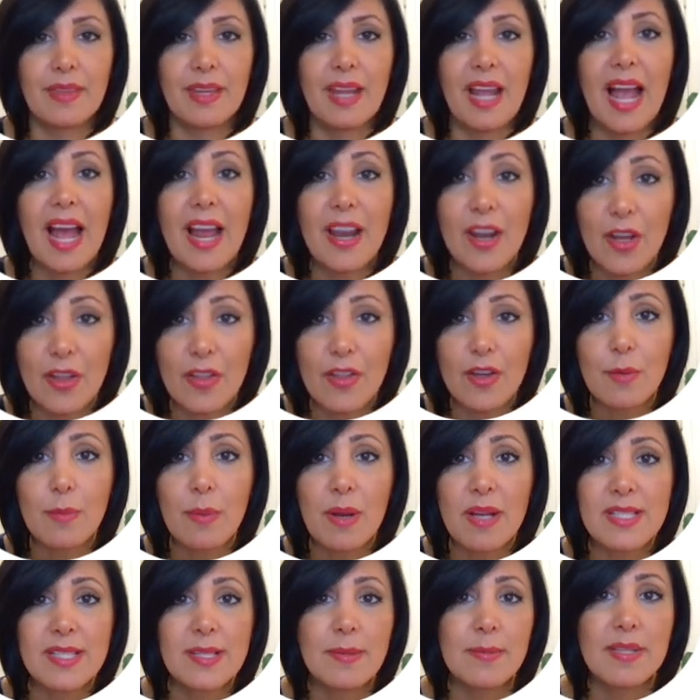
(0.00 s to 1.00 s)
Another
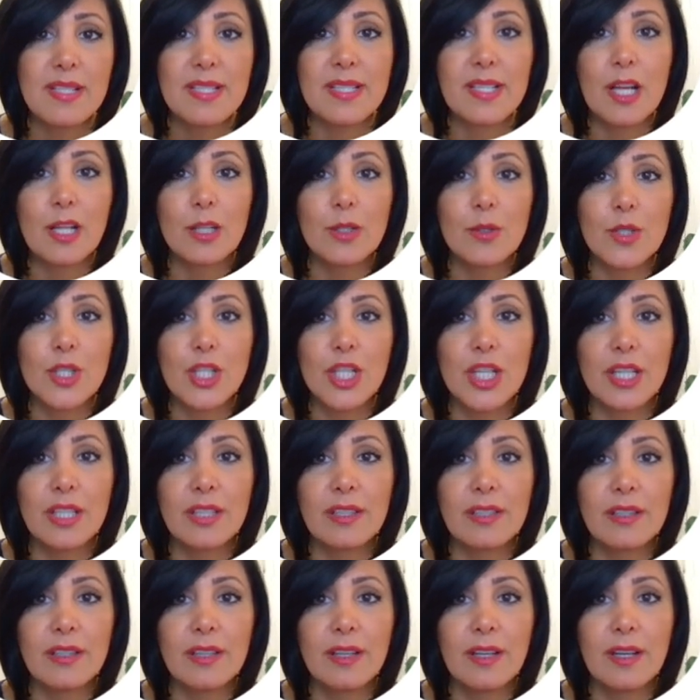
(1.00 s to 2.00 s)
possible
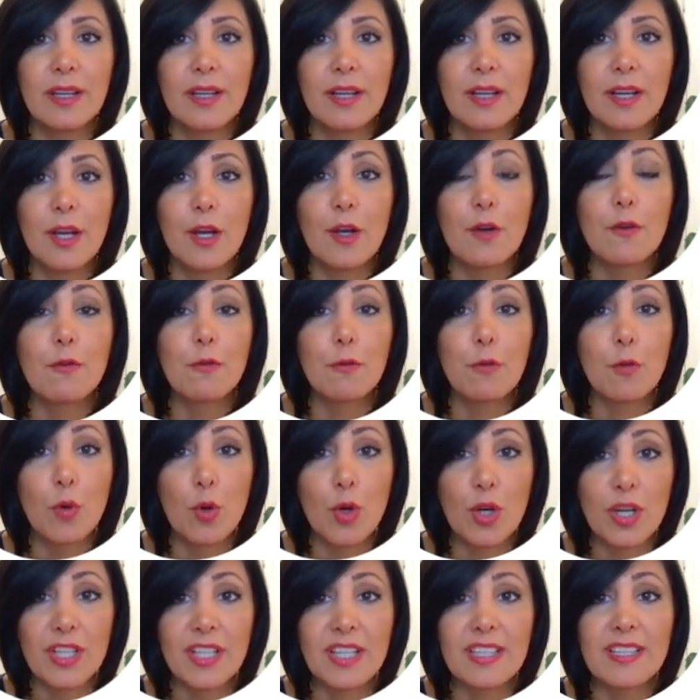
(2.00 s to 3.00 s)
solution
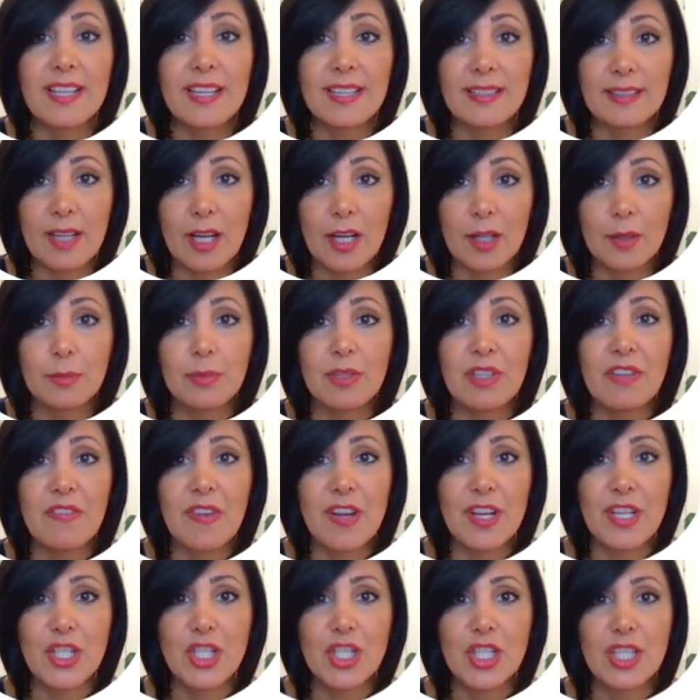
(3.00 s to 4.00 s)
for the deadlock
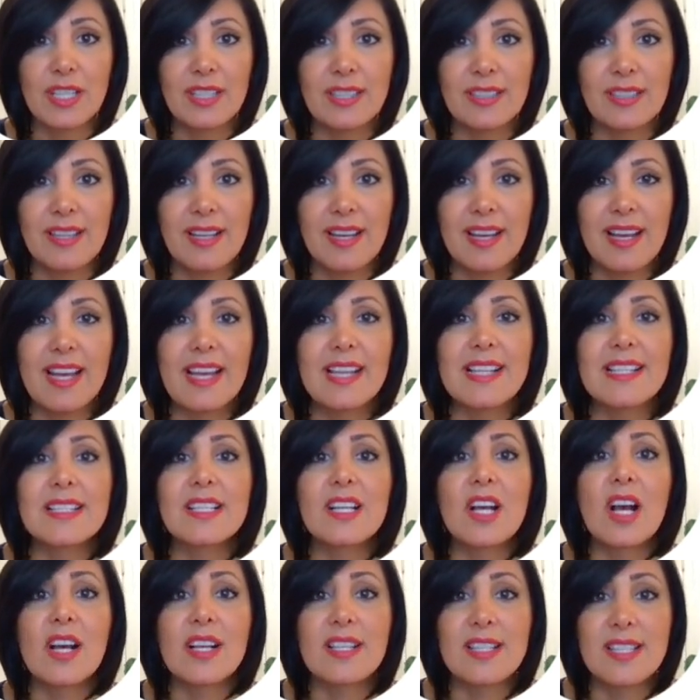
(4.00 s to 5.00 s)
prevention is
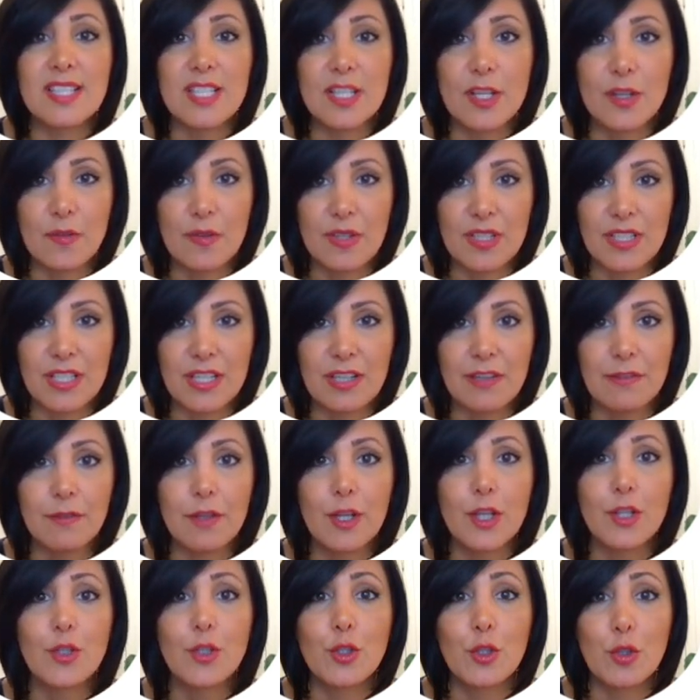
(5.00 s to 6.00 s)
conservative
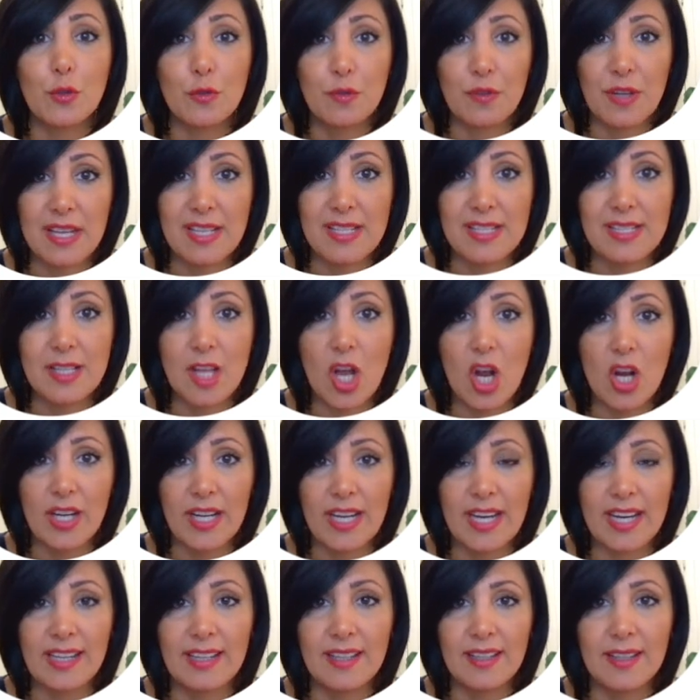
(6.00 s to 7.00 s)
two-phase
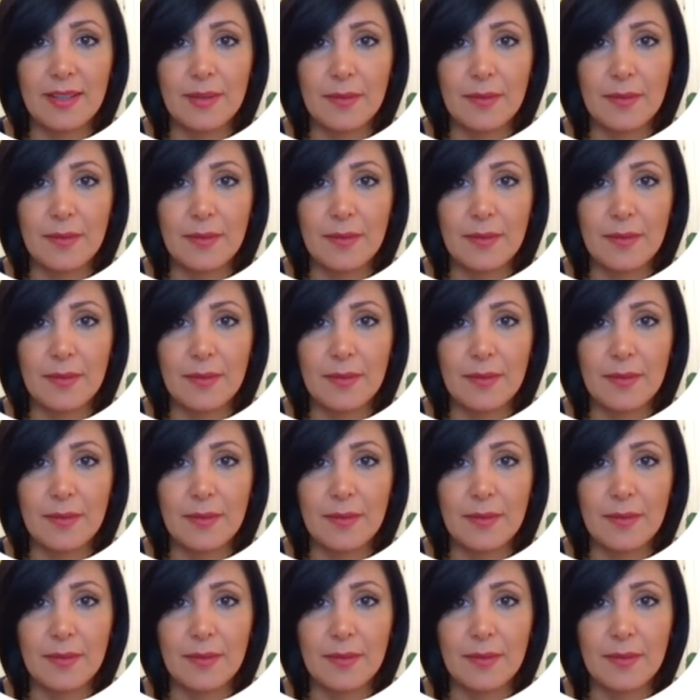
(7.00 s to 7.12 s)
locking.